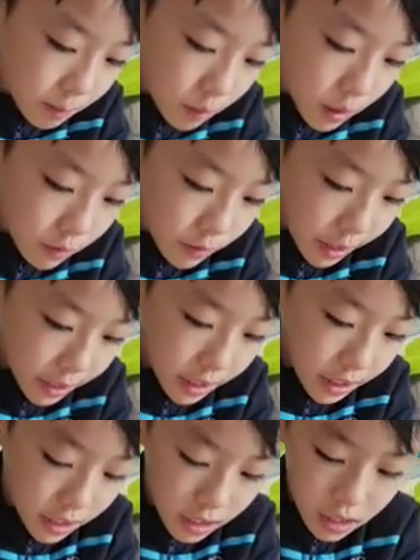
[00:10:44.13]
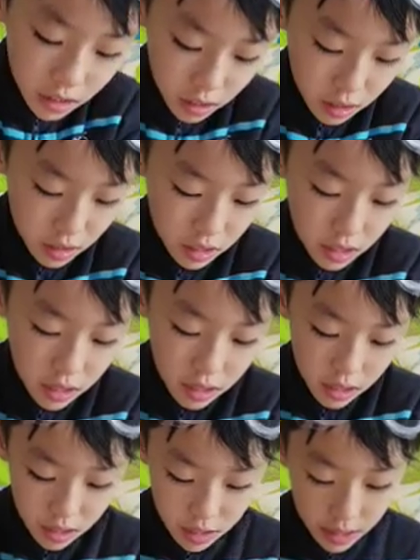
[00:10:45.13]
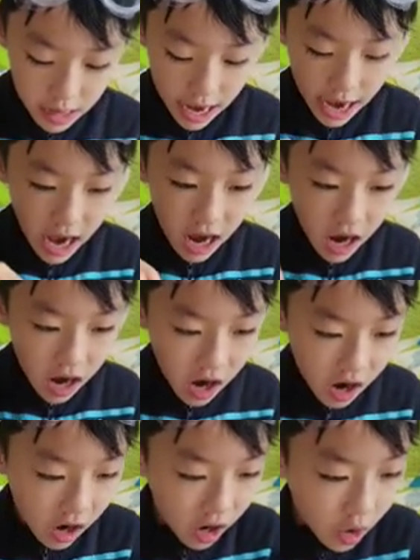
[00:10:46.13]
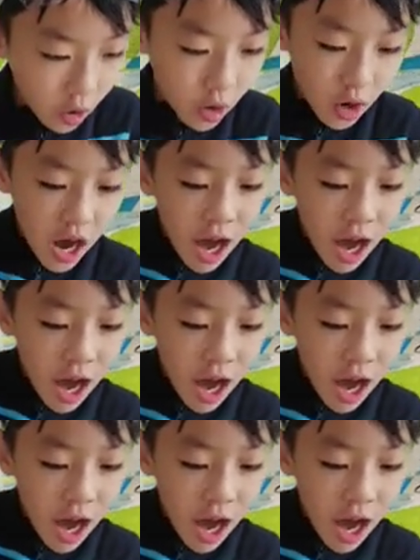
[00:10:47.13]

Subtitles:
Put it right here. Now